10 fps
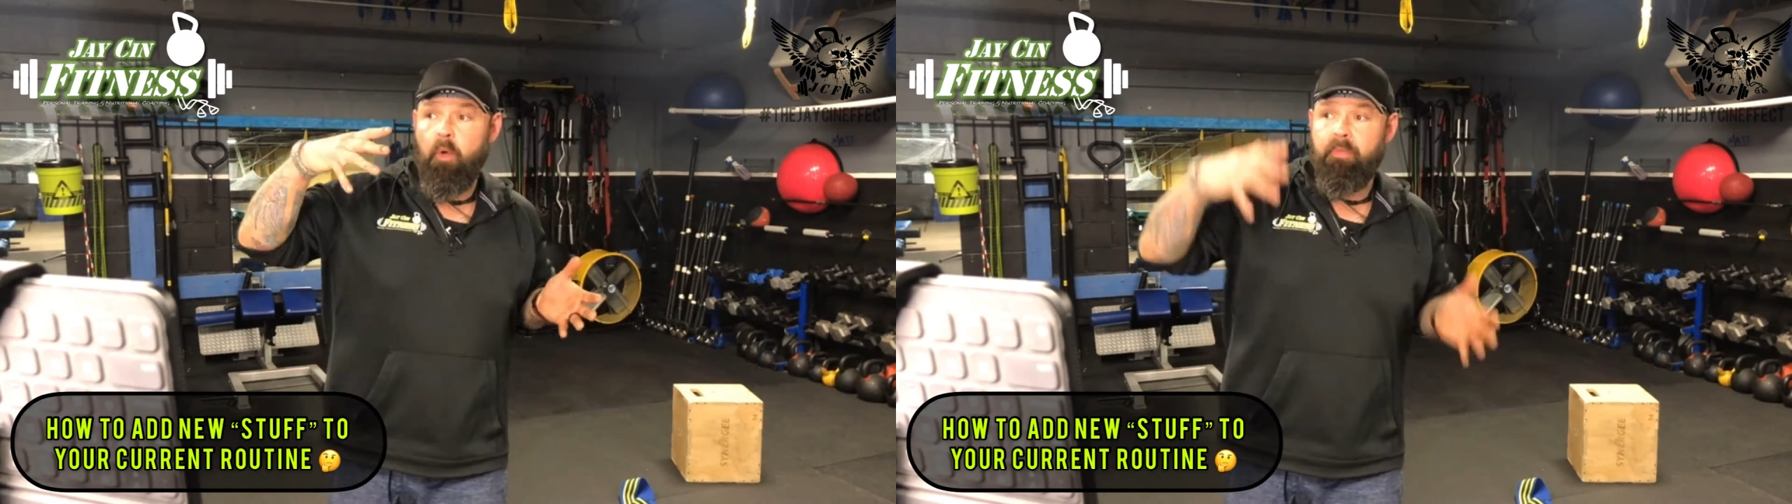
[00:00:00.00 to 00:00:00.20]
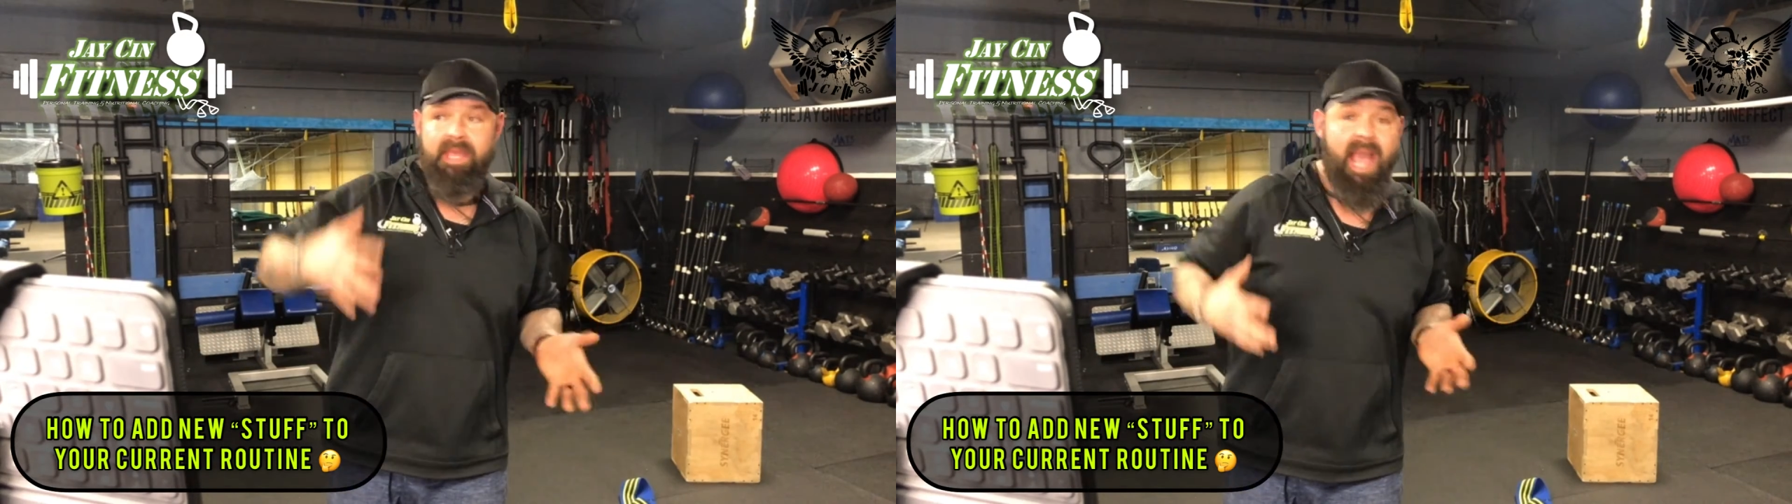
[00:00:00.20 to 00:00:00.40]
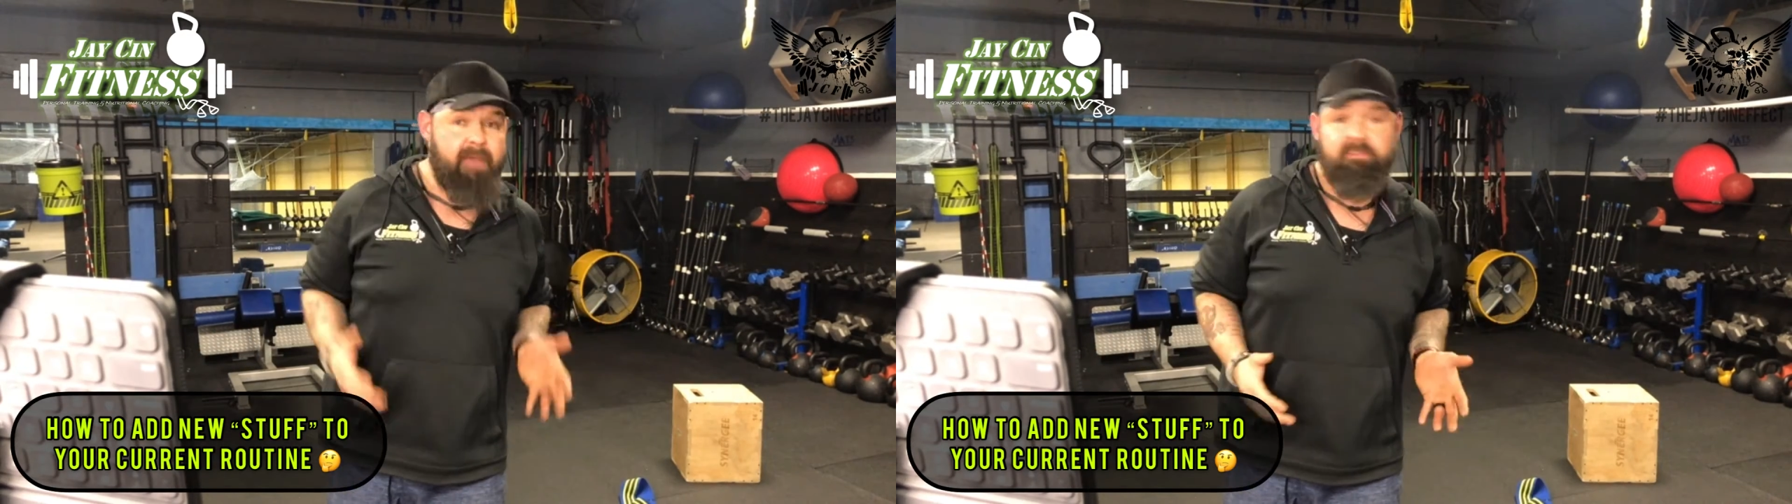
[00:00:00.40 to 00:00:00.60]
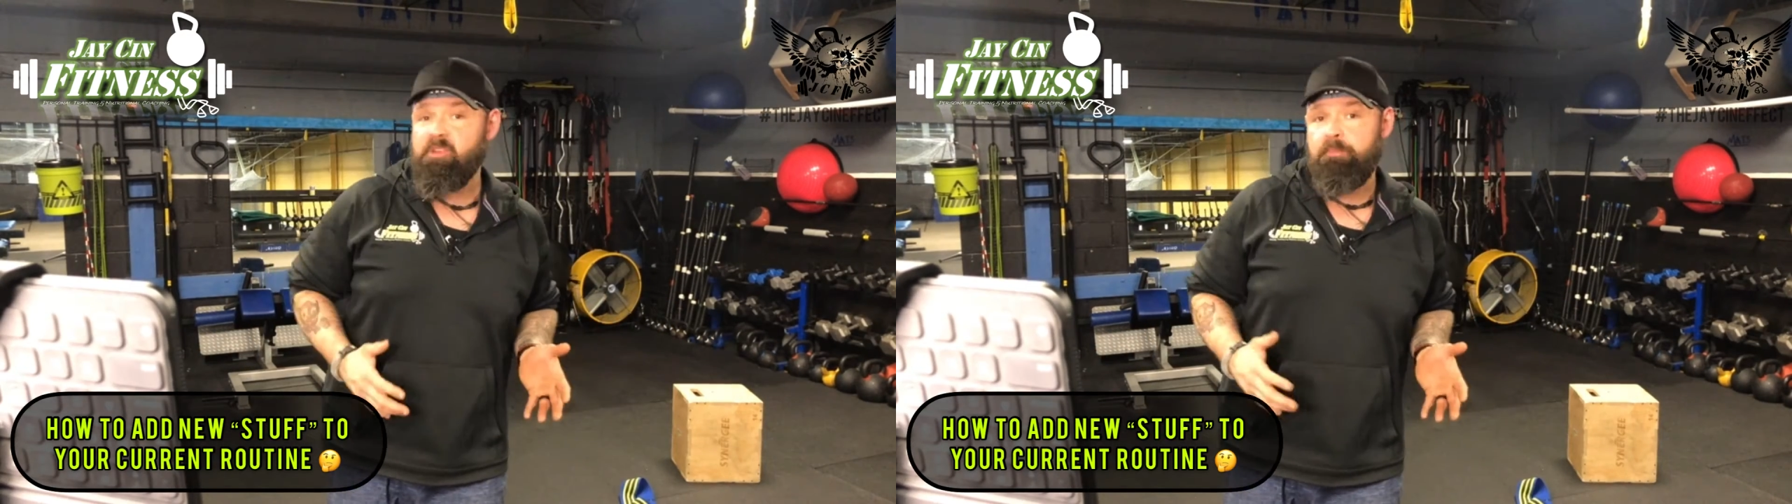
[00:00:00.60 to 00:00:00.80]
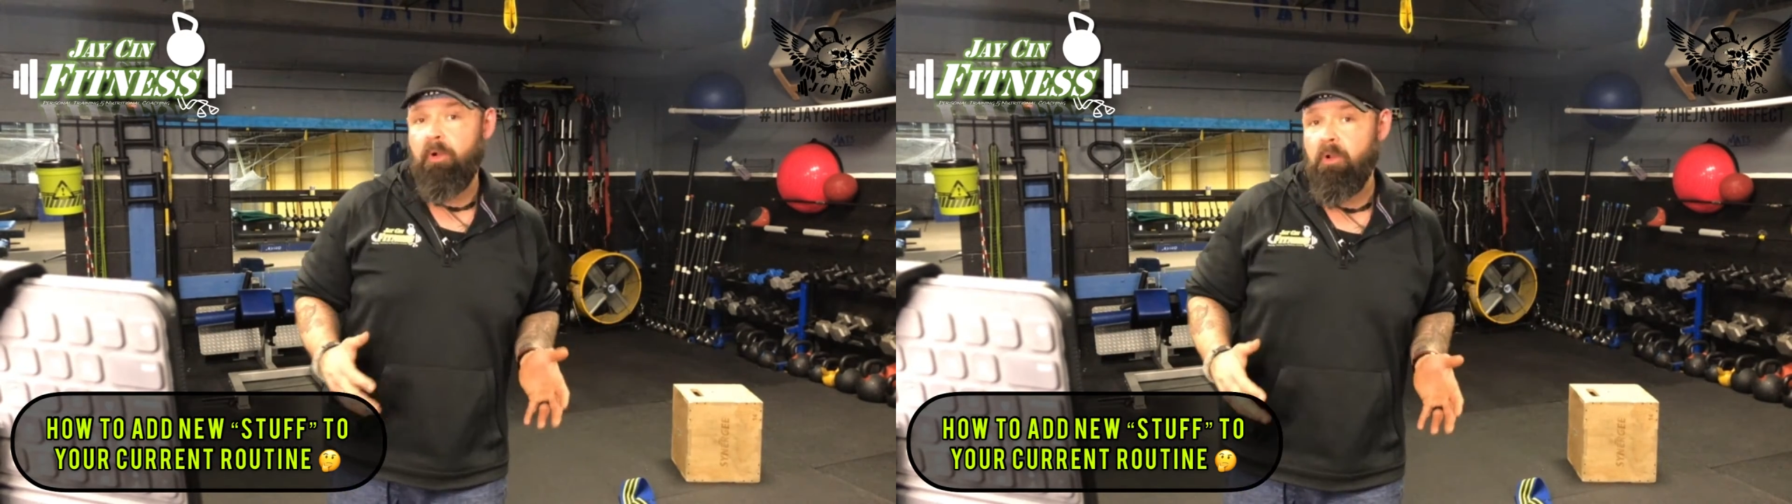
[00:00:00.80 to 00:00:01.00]
the
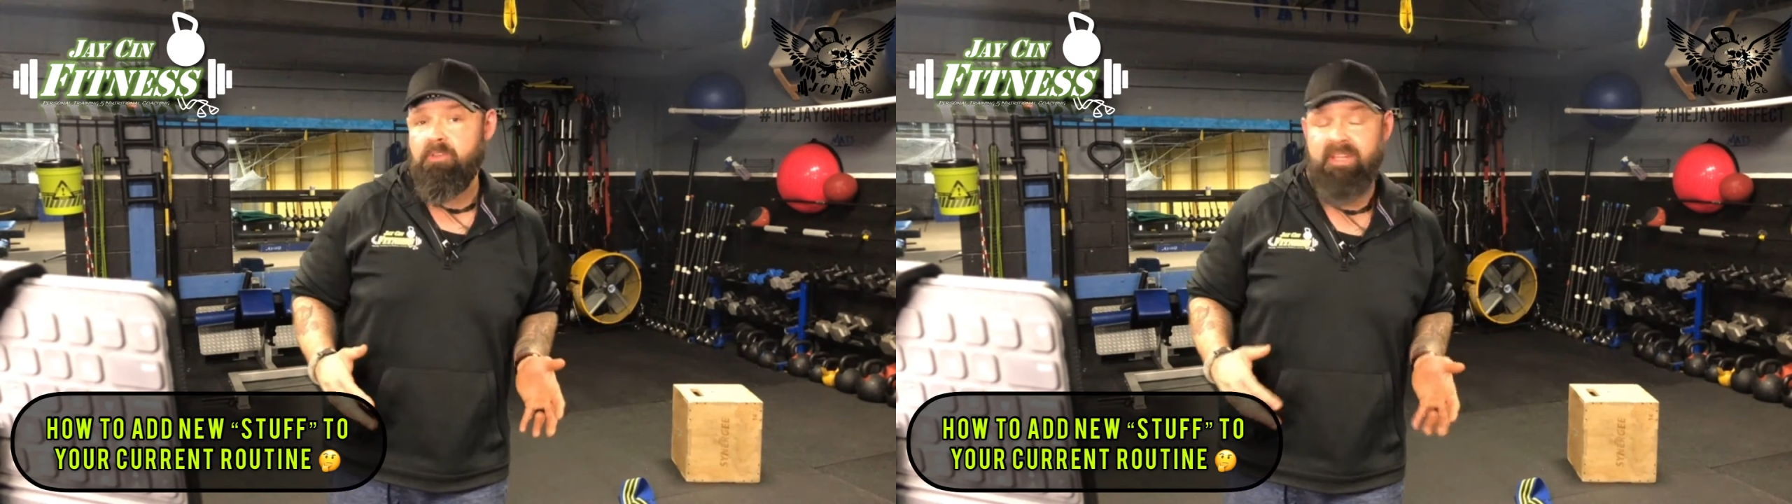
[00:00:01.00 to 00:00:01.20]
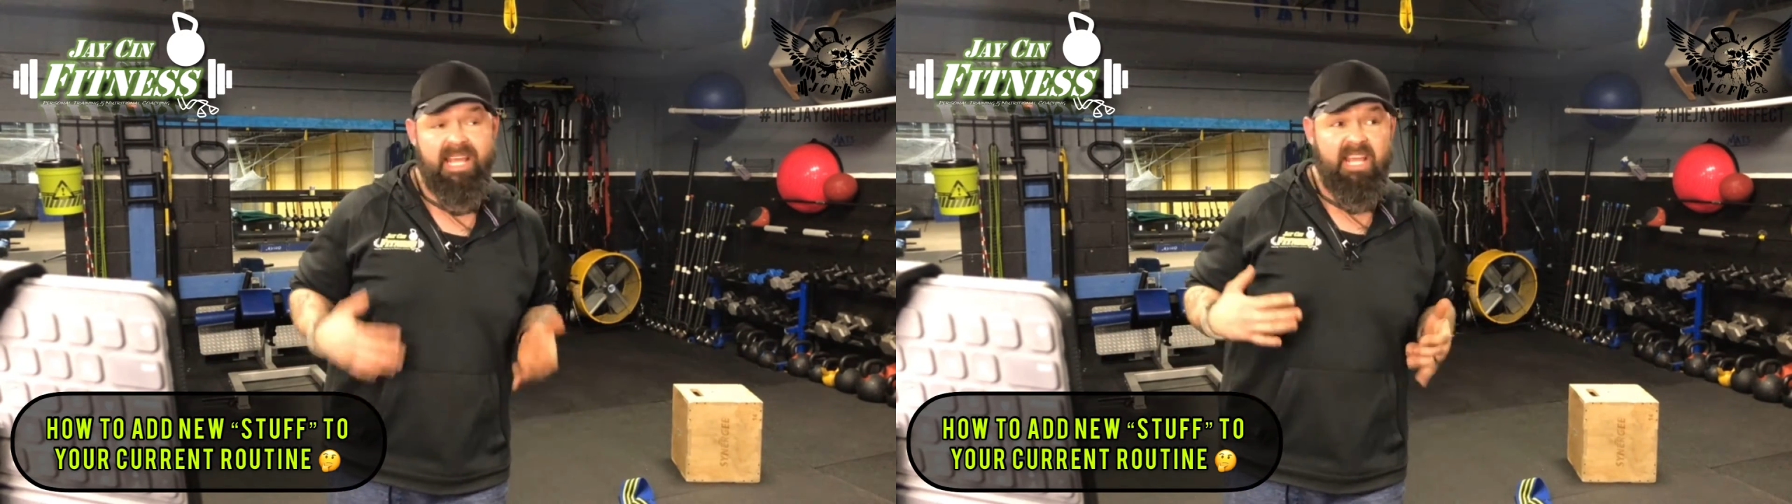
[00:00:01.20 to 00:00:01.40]
average person,